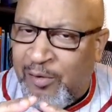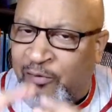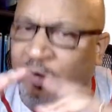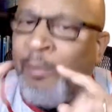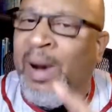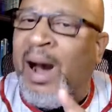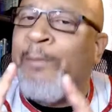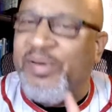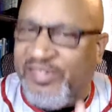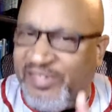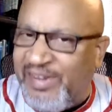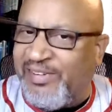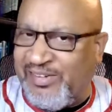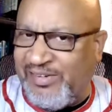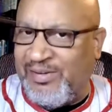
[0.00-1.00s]
for my
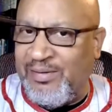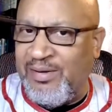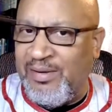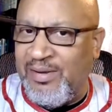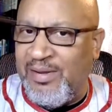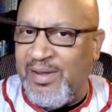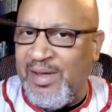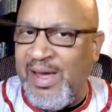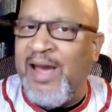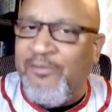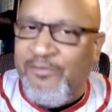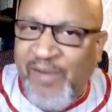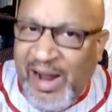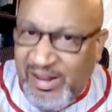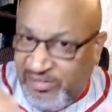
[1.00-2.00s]
position
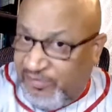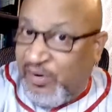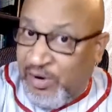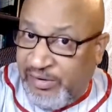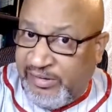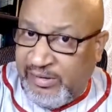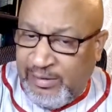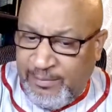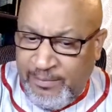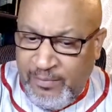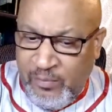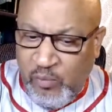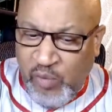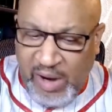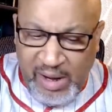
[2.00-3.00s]
and vice versa.
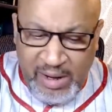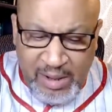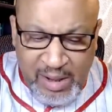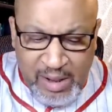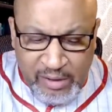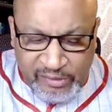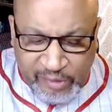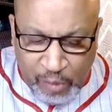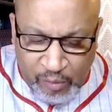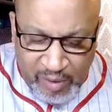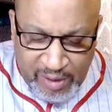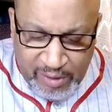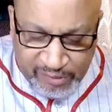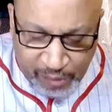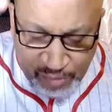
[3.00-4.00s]
Right.
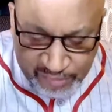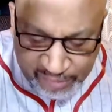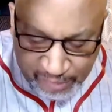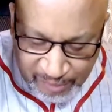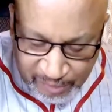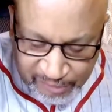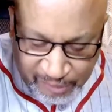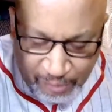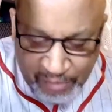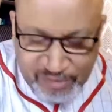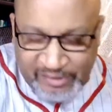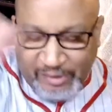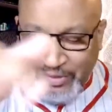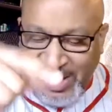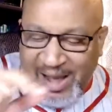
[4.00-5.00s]
So
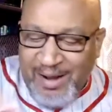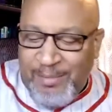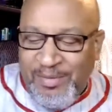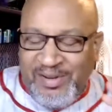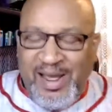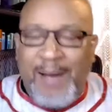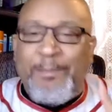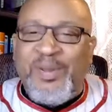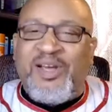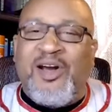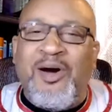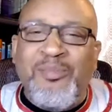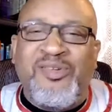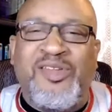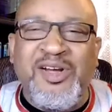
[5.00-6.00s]
that
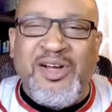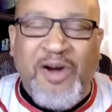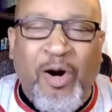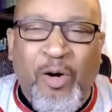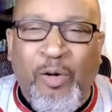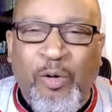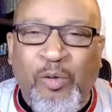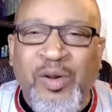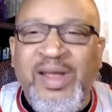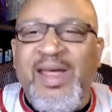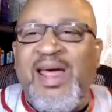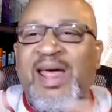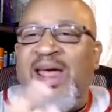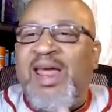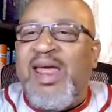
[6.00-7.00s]
becomes the goal
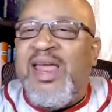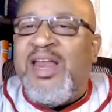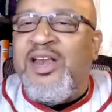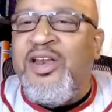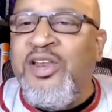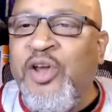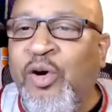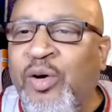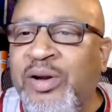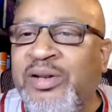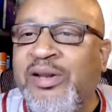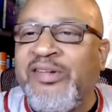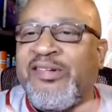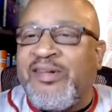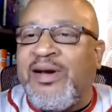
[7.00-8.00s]
in your
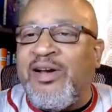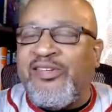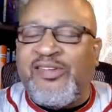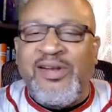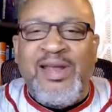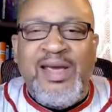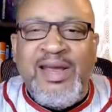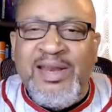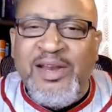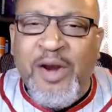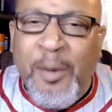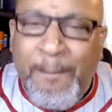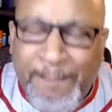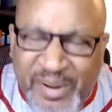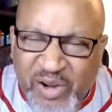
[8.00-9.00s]
discussion, in
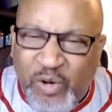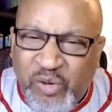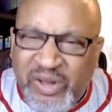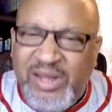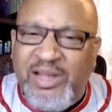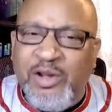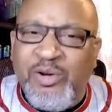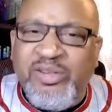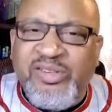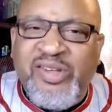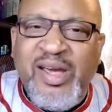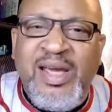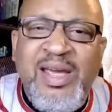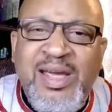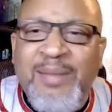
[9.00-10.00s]
your building your
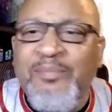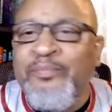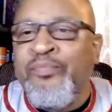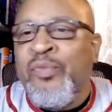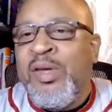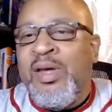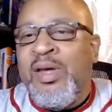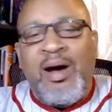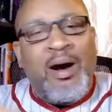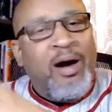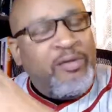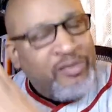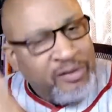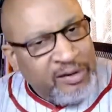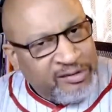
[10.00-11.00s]
team
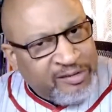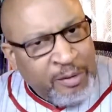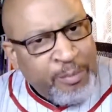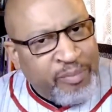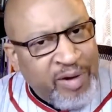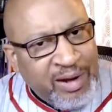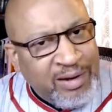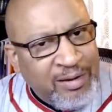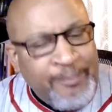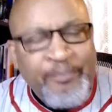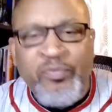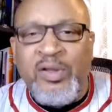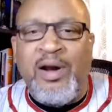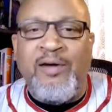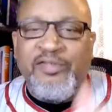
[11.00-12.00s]
under this umbrella
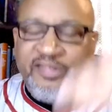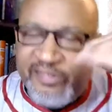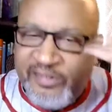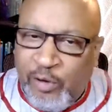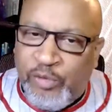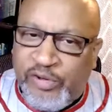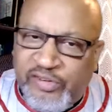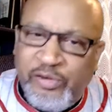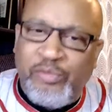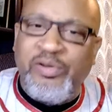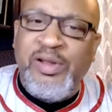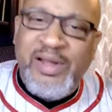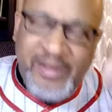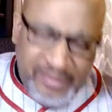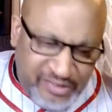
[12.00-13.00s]
of
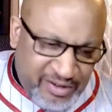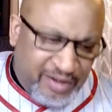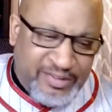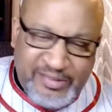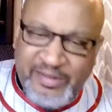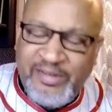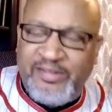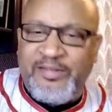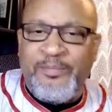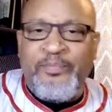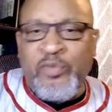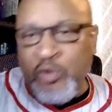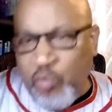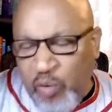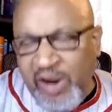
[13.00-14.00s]
social justice,
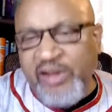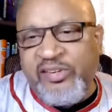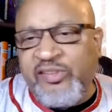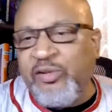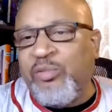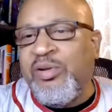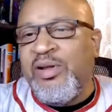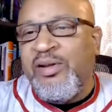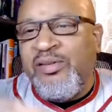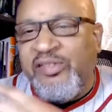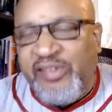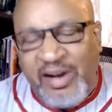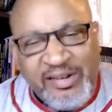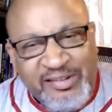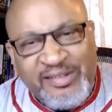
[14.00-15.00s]
racial
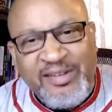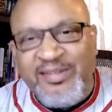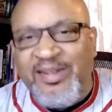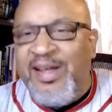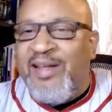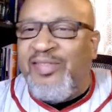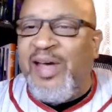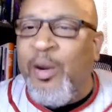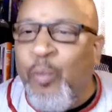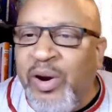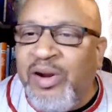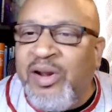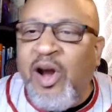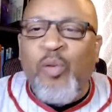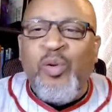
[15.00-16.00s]
justice, that
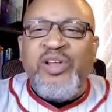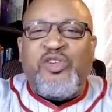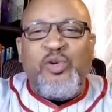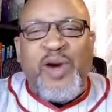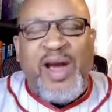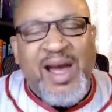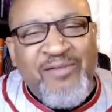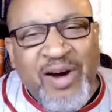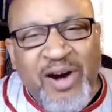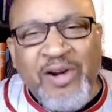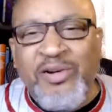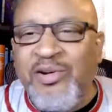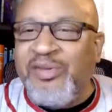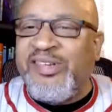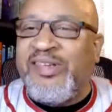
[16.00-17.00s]
we're going to have
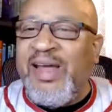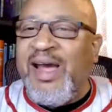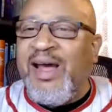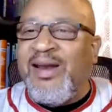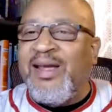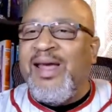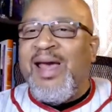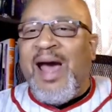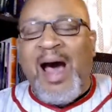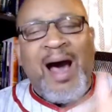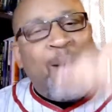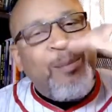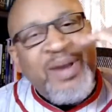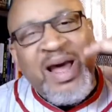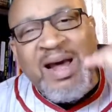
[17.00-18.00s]
understanding.
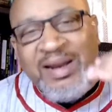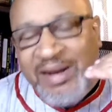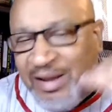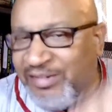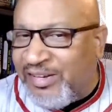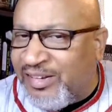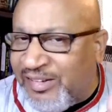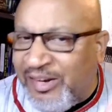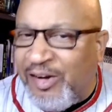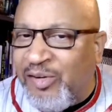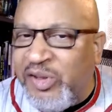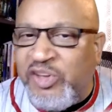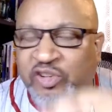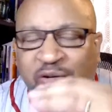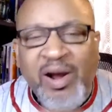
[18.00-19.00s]
I'm not
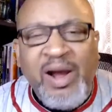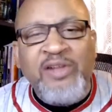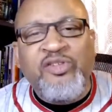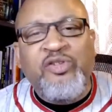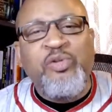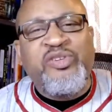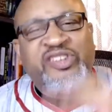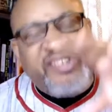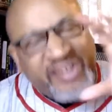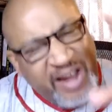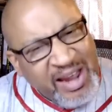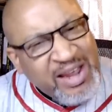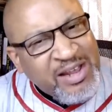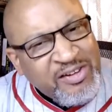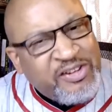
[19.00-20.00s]
necessarily trying to
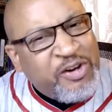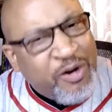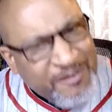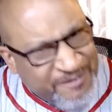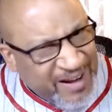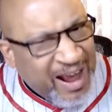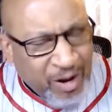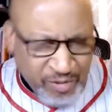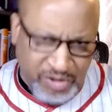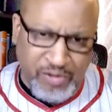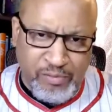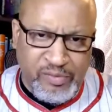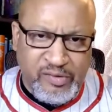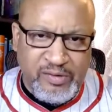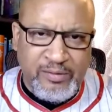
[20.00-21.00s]
change your
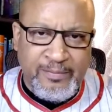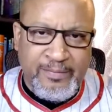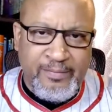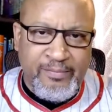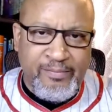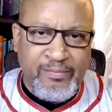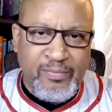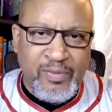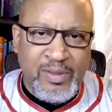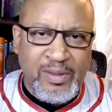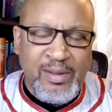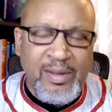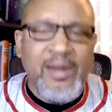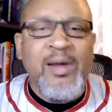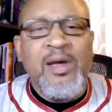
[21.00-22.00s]
values.
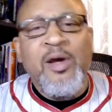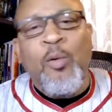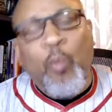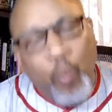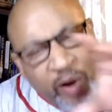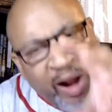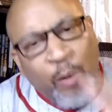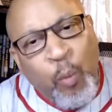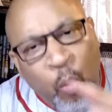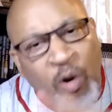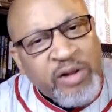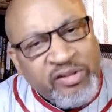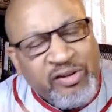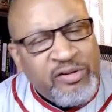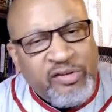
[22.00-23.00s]
What I
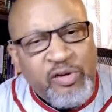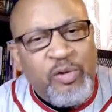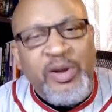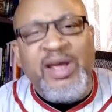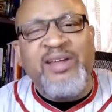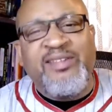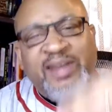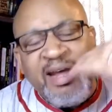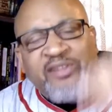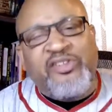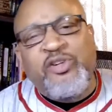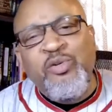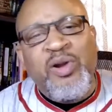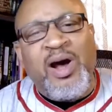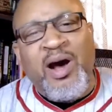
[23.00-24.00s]
want to do is
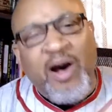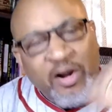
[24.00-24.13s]
get you to